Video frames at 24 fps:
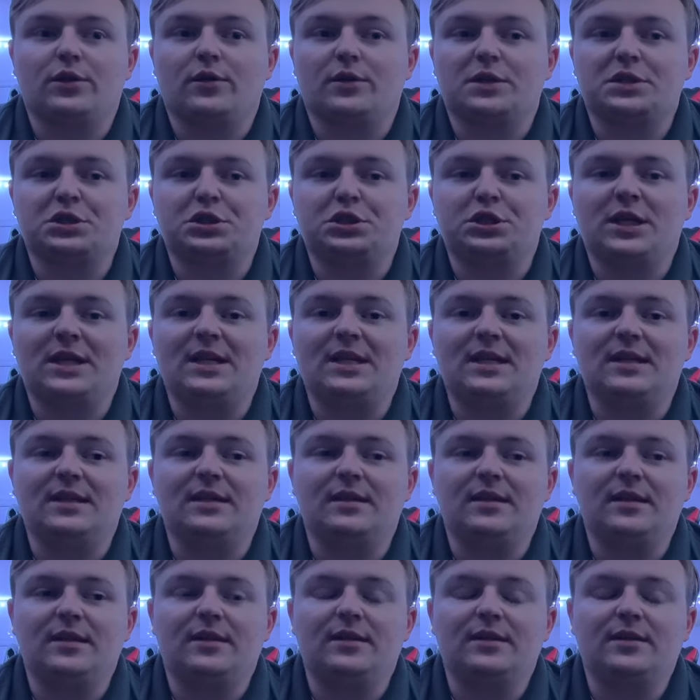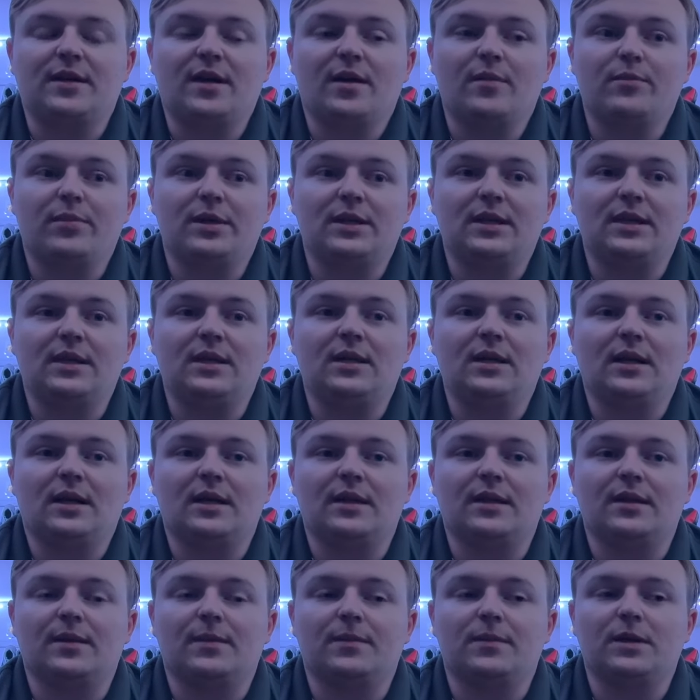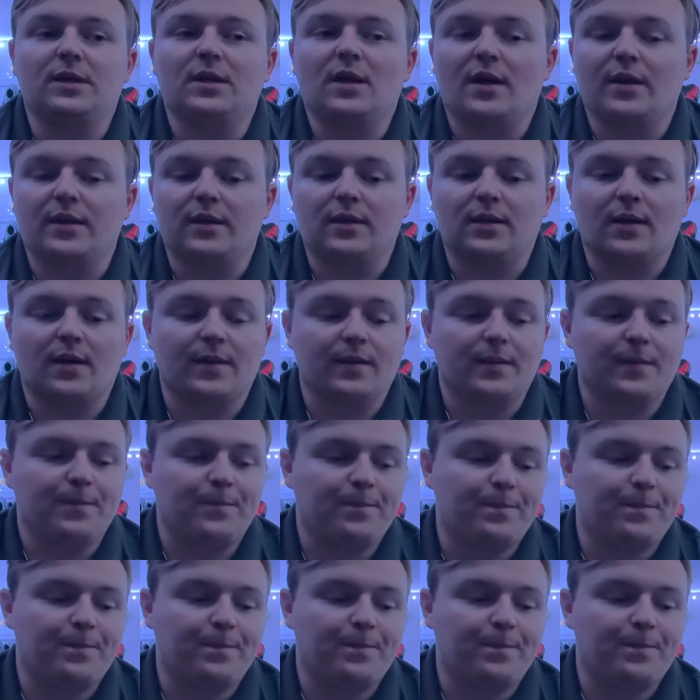shady deke company and yada yada.